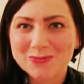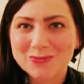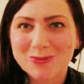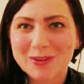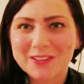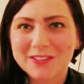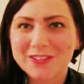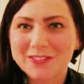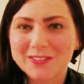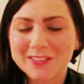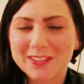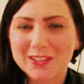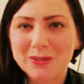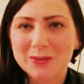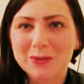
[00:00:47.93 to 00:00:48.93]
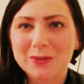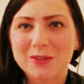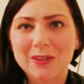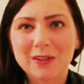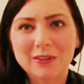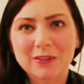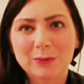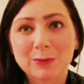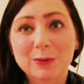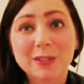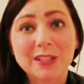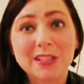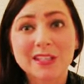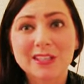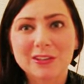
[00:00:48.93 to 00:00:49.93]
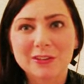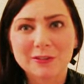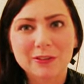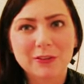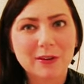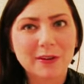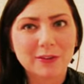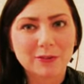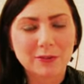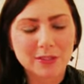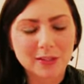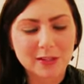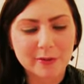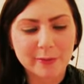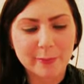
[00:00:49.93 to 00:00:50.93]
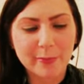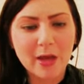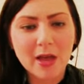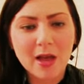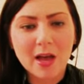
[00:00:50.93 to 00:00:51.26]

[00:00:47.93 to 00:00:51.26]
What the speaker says: watch the video, you can also read, or if you'd rather read them,